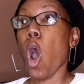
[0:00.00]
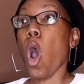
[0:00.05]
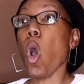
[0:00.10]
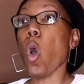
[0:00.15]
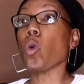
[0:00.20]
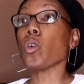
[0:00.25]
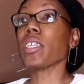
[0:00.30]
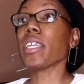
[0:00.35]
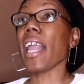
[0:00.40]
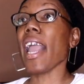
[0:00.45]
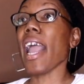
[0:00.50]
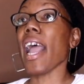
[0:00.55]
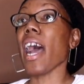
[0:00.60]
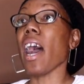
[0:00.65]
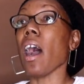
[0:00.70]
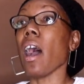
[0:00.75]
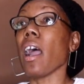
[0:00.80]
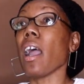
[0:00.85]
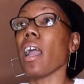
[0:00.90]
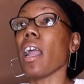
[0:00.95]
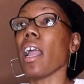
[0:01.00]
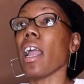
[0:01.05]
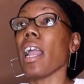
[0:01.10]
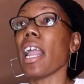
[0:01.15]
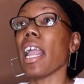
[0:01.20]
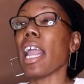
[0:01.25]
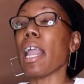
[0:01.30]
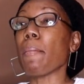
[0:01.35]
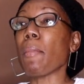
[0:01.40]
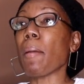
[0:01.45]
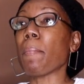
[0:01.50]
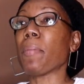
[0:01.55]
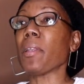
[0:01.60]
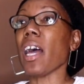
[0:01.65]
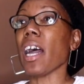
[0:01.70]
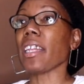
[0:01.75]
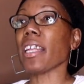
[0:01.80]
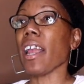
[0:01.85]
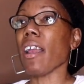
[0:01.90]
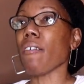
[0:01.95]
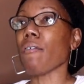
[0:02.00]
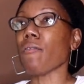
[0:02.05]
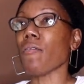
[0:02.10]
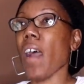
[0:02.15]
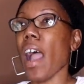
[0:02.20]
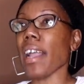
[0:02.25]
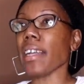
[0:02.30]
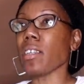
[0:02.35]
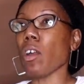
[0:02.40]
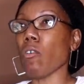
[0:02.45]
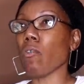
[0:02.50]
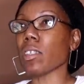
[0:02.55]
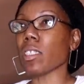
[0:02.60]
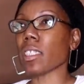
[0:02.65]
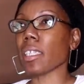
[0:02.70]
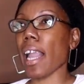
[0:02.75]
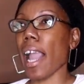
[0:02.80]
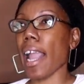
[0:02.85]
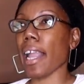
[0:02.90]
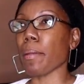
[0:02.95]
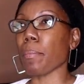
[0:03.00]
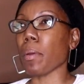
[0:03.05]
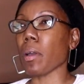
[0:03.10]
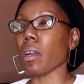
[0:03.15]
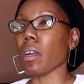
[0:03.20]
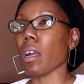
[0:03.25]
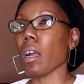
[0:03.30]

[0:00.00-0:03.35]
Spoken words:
Oh, yeah. Him and Bloodhair fighting over Skate.